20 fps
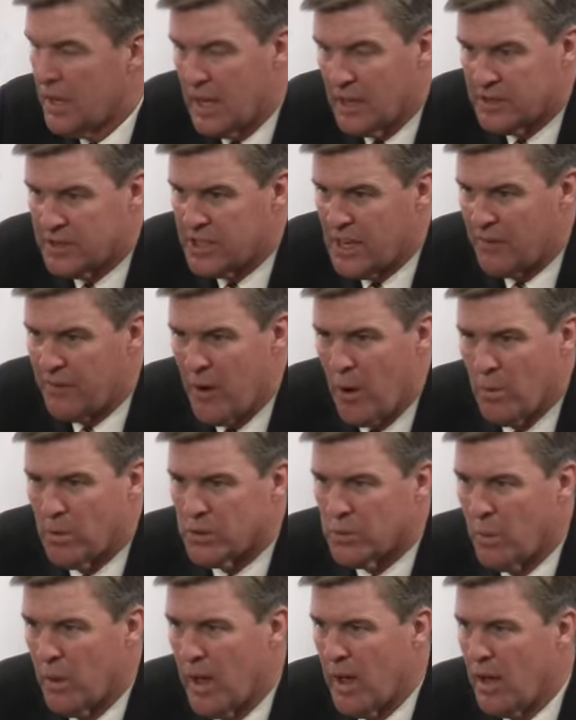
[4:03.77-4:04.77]
Yes, Seppo
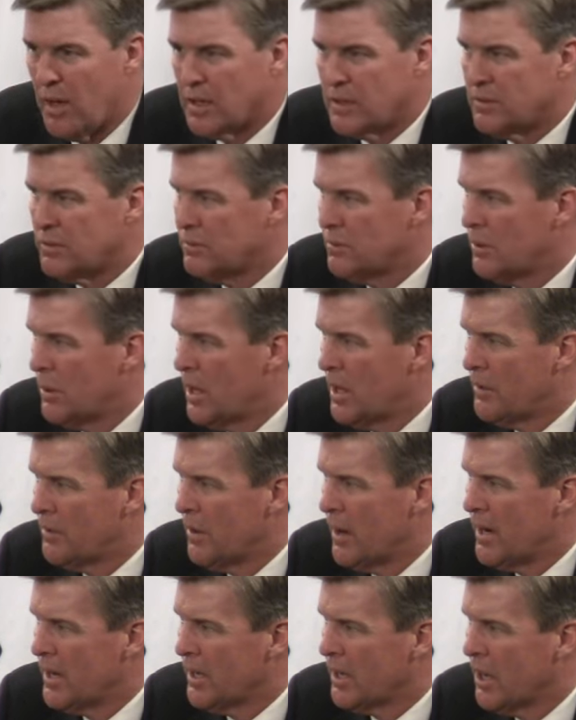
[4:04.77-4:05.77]
was well and
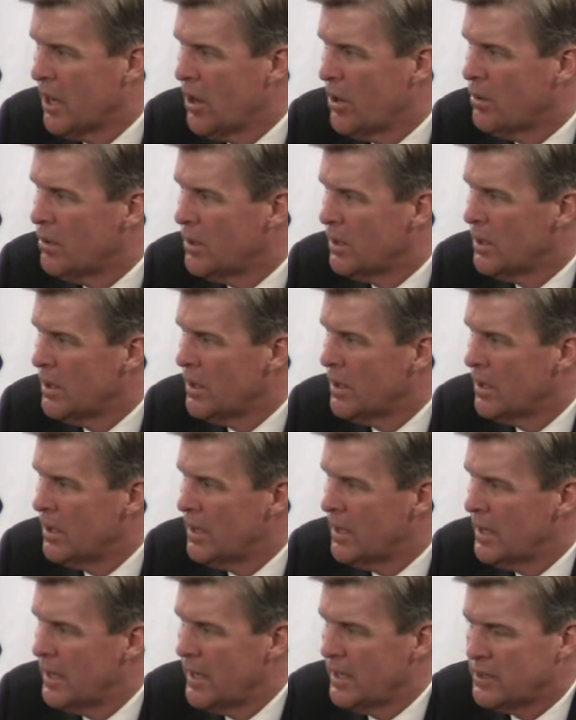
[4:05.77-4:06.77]
ready to go.
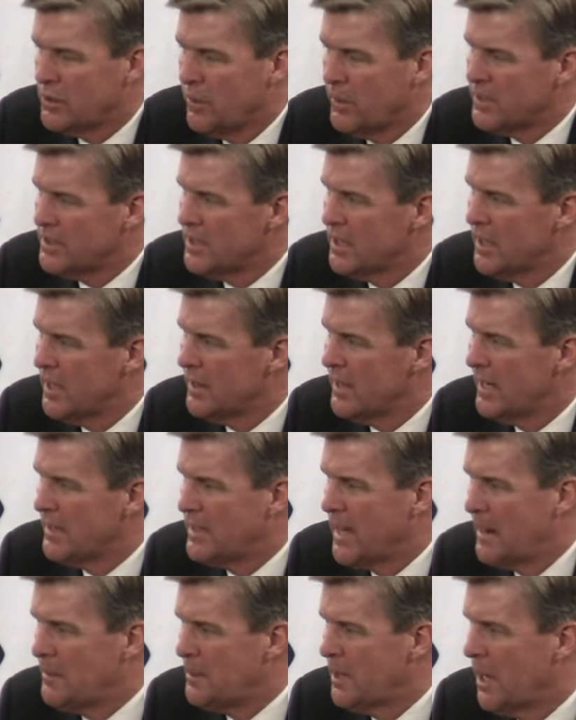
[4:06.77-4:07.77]
He had twisted it. They
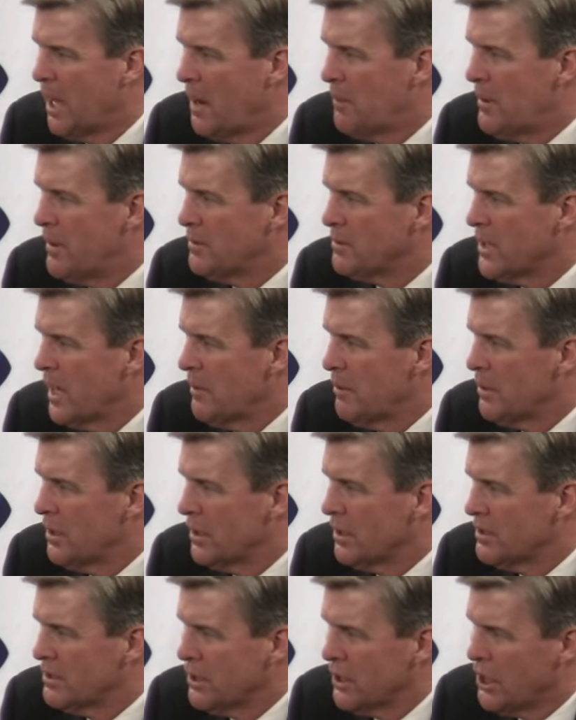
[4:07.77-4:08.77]
taped it up. He was able
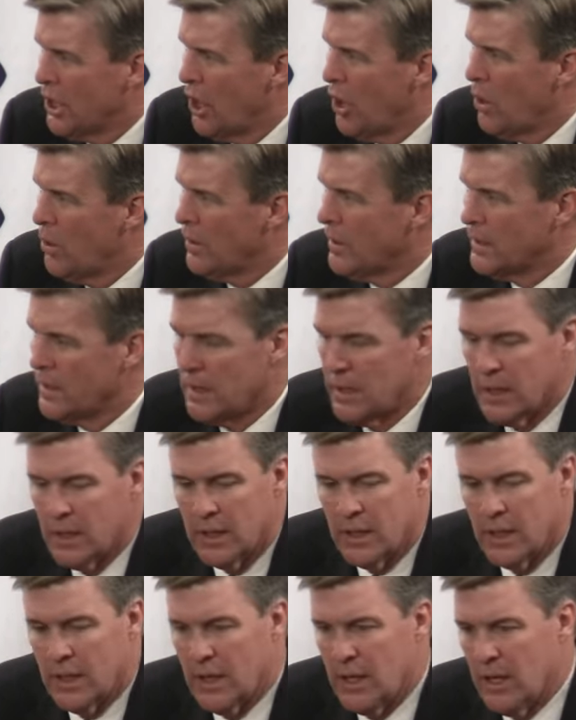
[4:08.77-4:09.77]
to go,
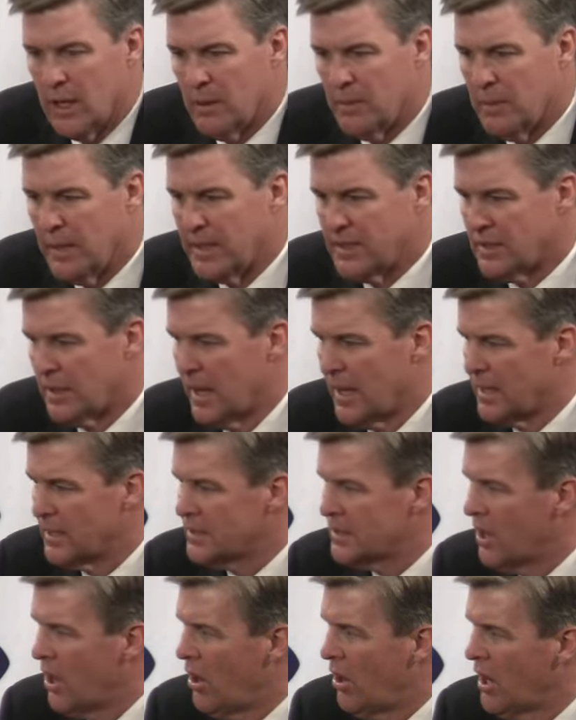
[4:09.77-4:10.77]
and he's led
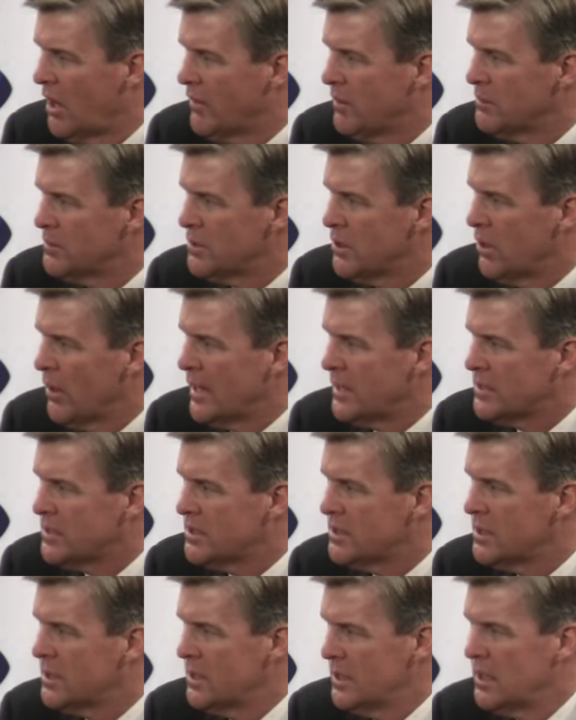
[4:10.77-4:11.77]
us to all of them. So
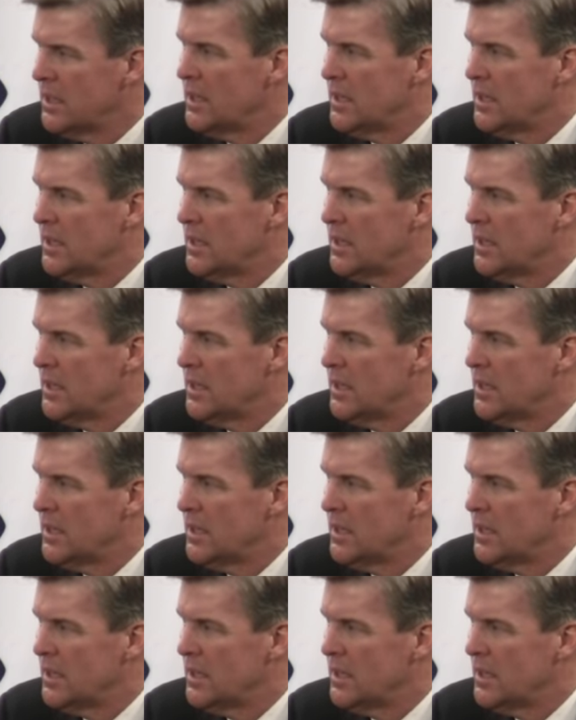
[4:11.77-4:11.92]
that's